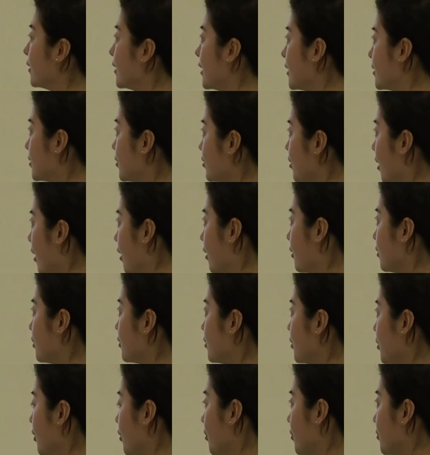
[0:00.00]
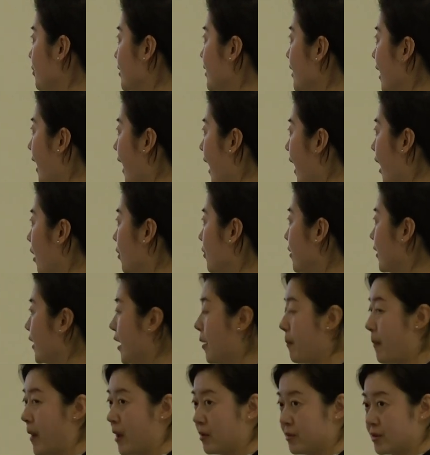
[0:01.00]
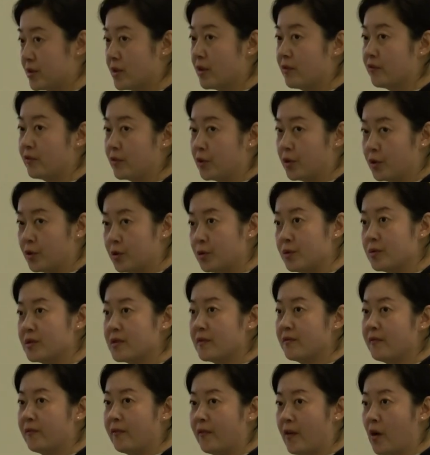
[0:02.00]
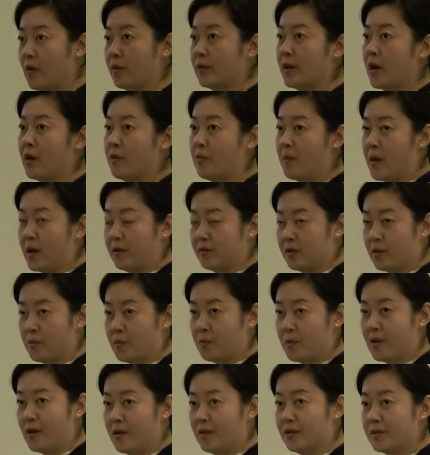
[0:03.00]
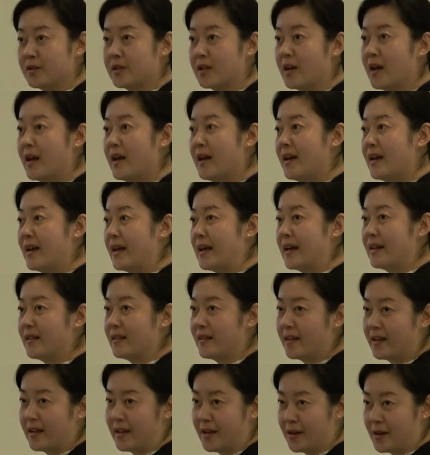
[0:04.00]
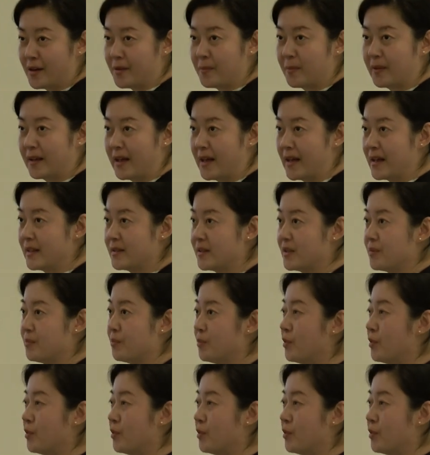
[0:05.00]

This chart shows how the amounts of goods flown around the world in the airplanes